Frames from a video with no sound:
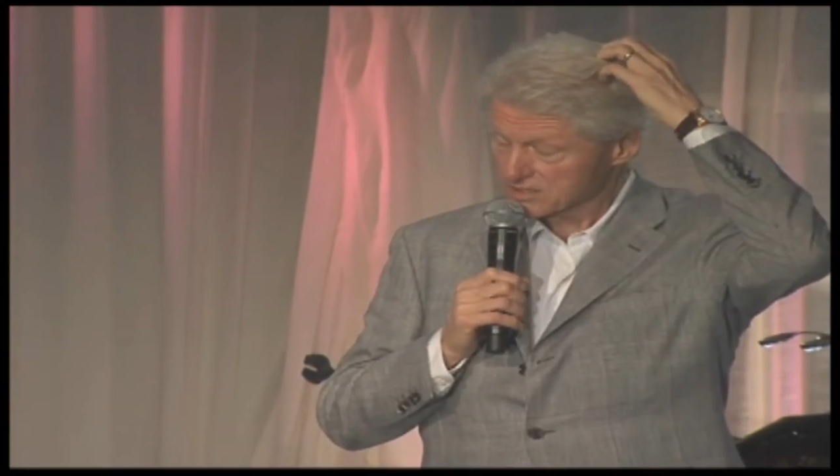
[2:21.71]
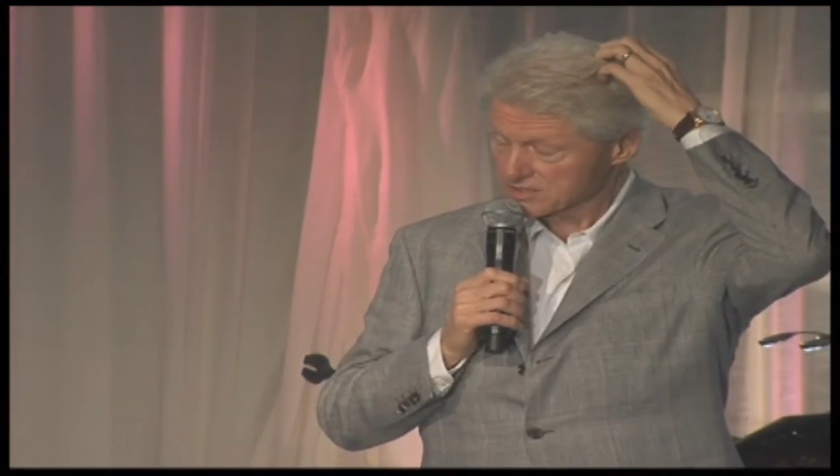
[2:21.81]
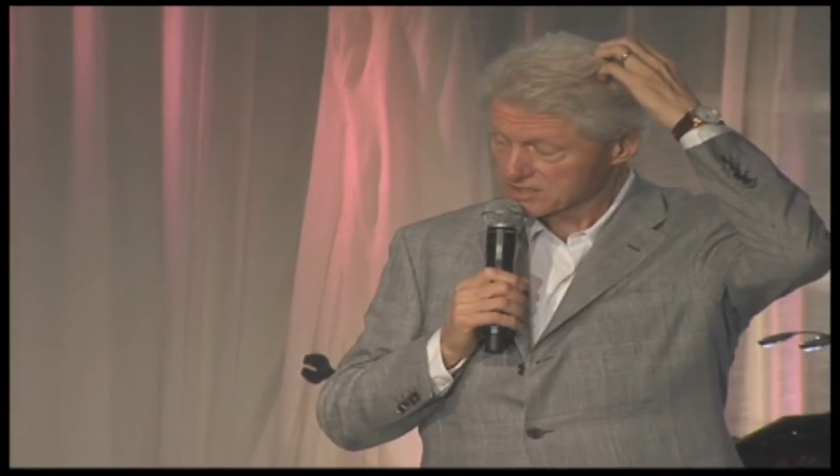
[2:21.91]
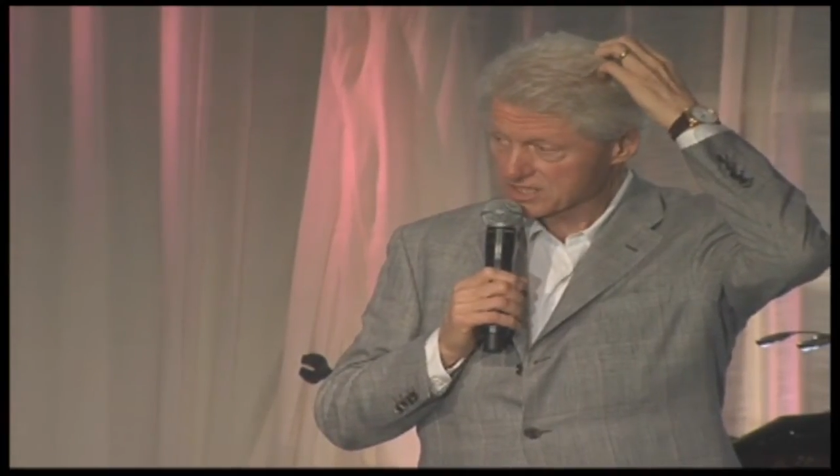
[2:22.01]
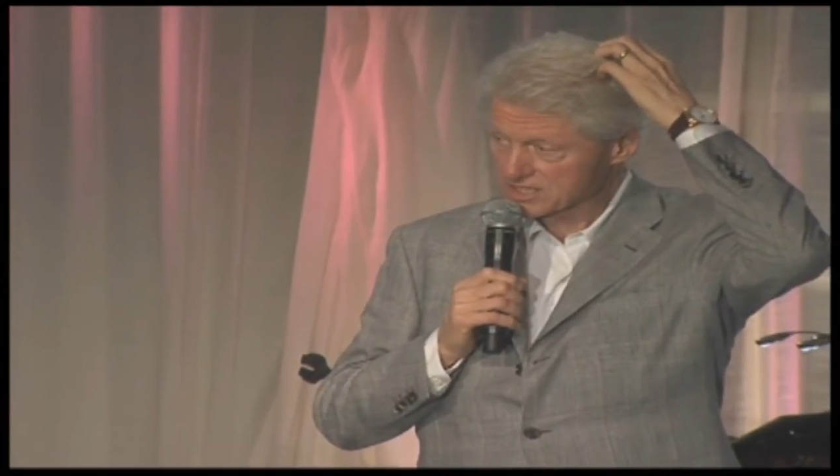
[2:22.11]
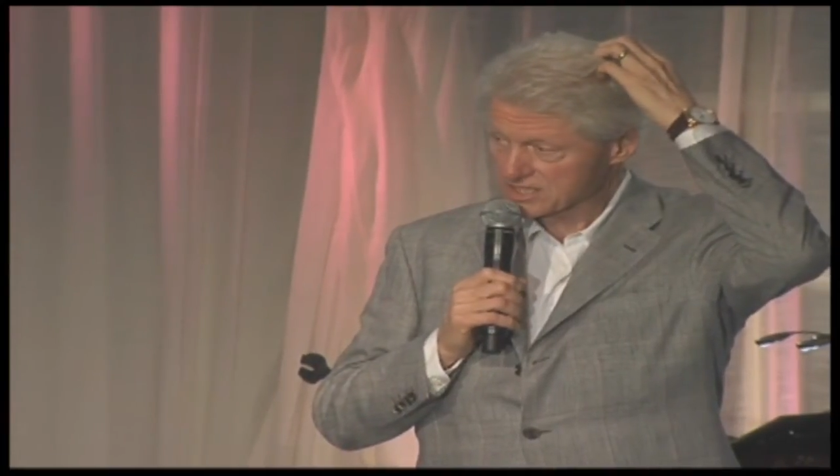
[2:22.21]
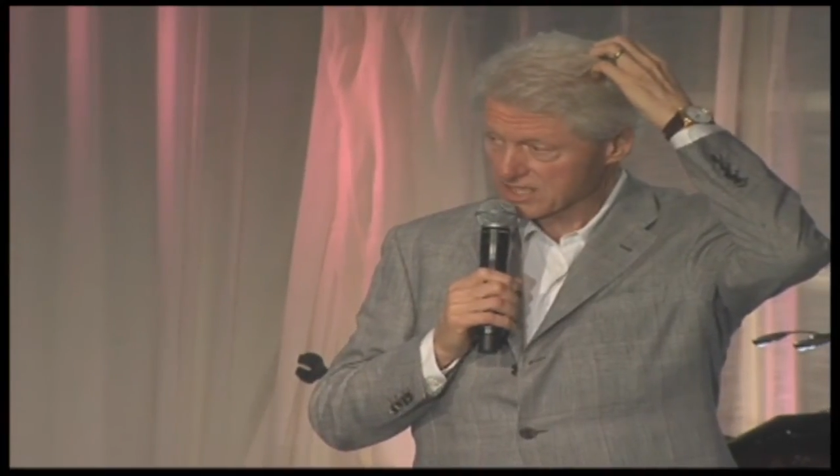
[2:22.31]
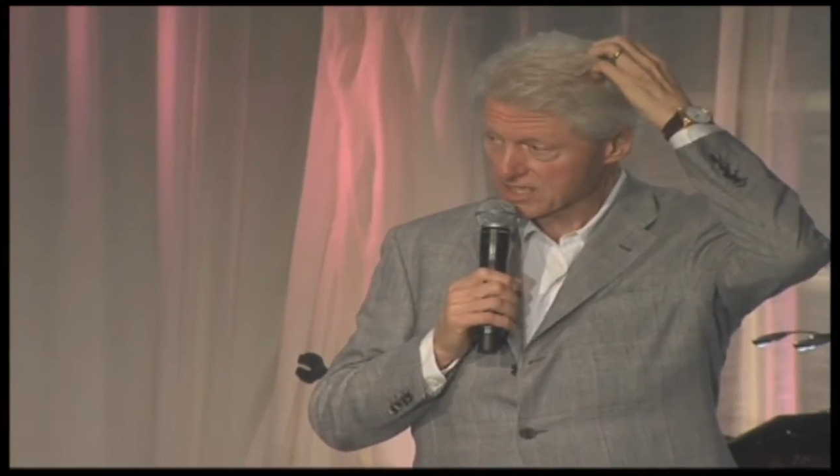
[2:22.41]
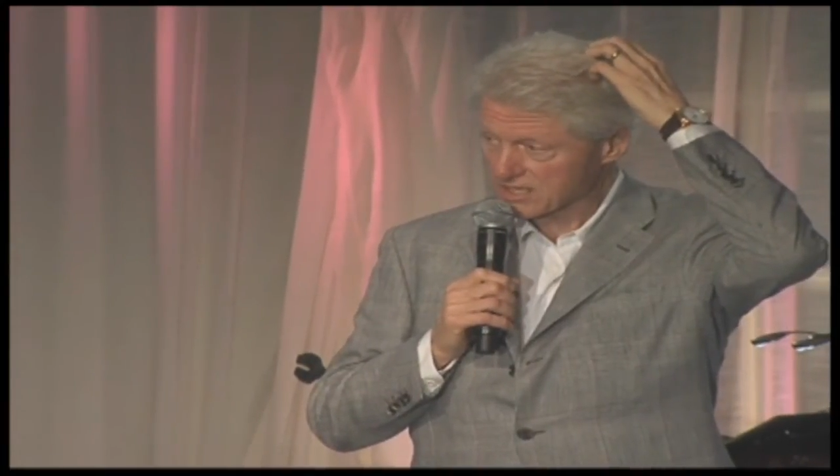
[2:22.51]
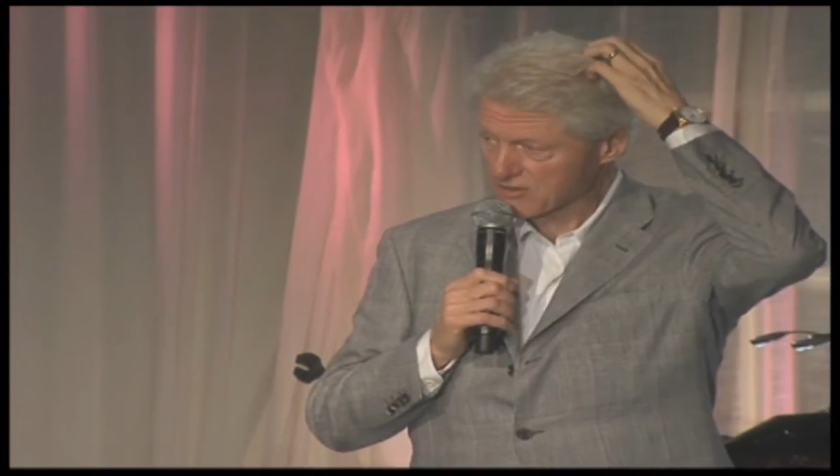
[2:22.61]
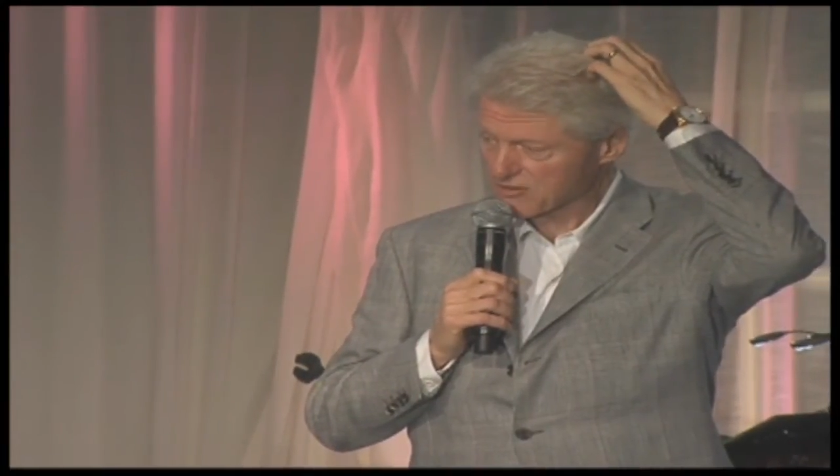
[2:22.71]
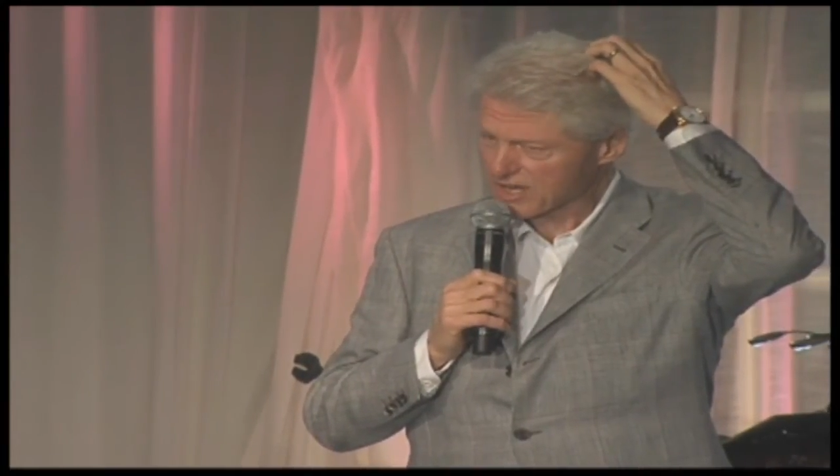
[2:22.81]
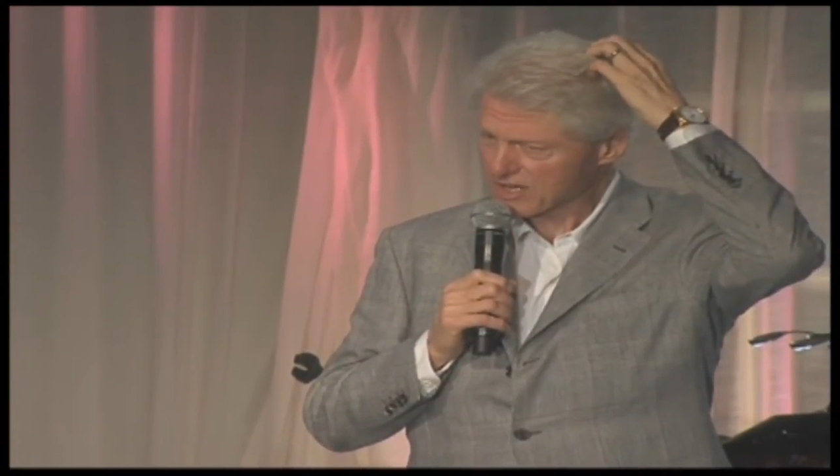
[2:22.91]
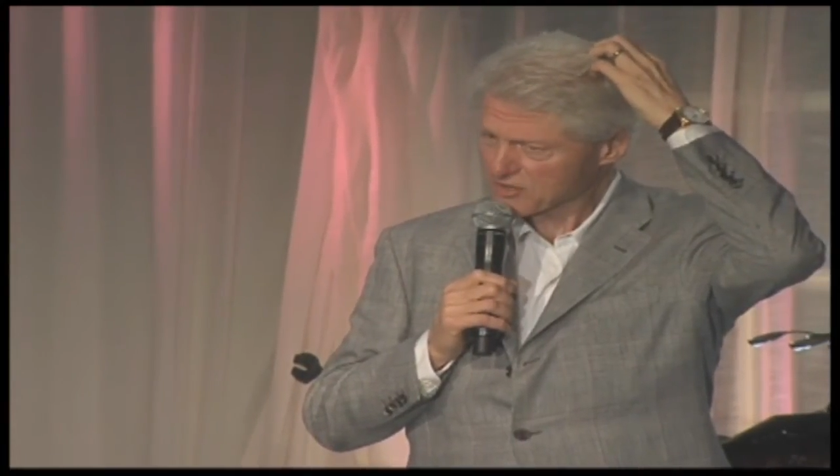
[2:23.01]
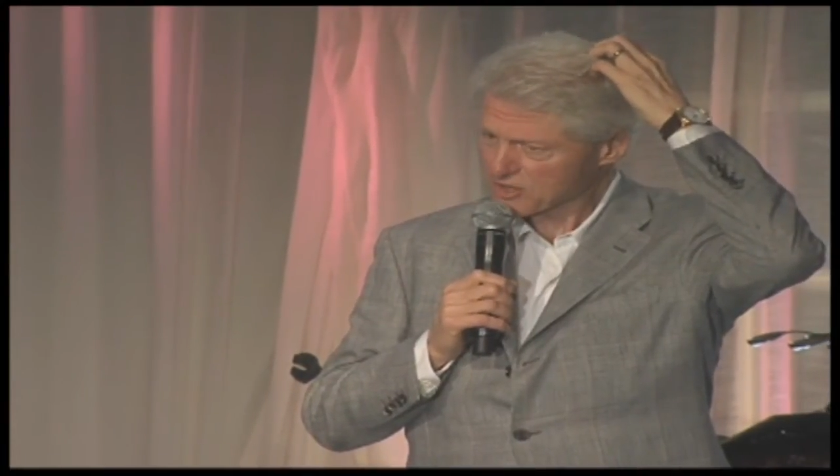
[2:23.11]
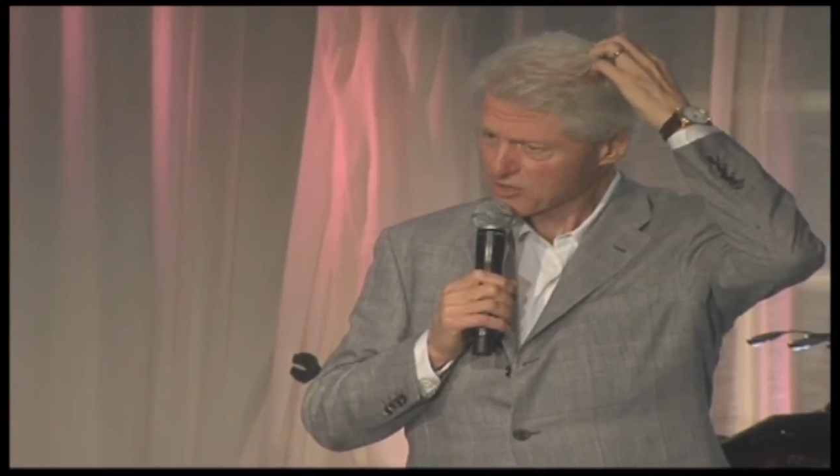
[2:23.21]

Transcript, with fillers: She said, Oh, I don't